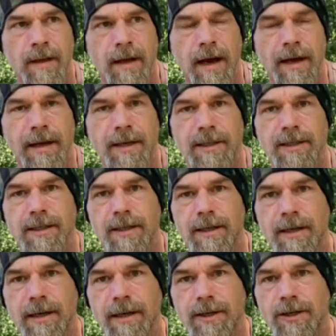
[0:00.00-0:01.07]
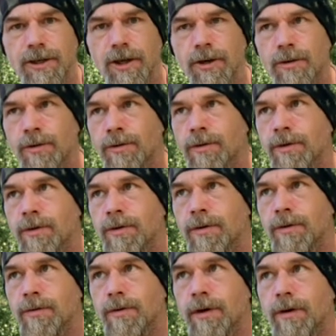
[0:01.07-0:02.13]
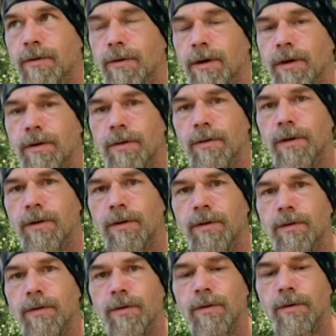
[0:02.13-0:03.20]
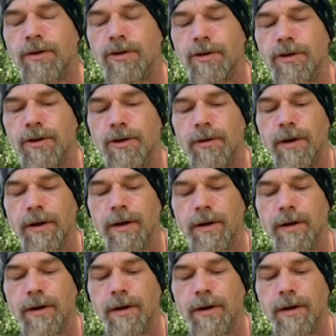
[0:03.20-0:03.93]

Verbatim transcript: I guess, in tune with, with, with what you're doing.